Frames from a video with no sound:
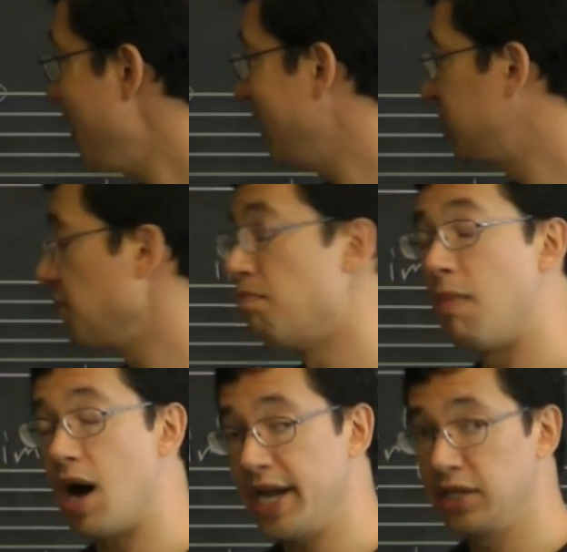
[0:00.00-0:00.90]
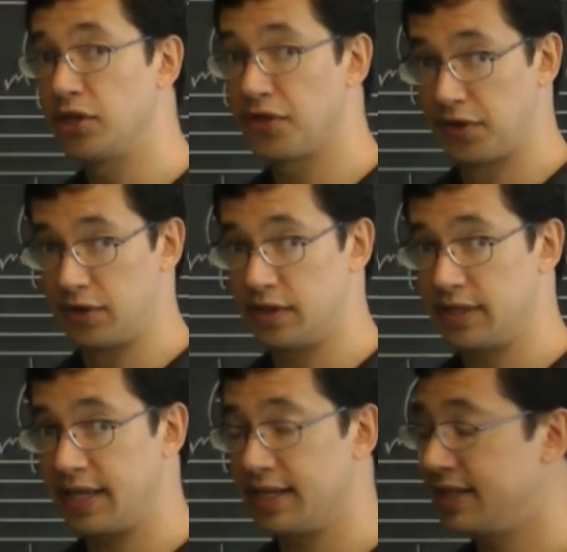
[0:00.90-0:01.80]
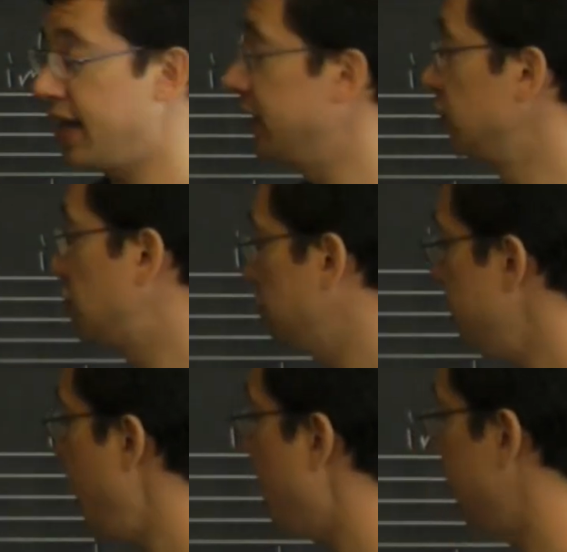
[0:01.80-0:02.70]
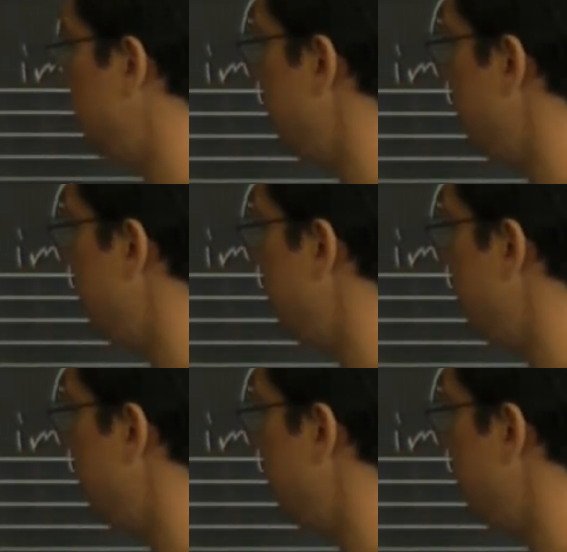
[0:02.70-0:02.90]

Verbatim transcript: It's a minor third, it contains three half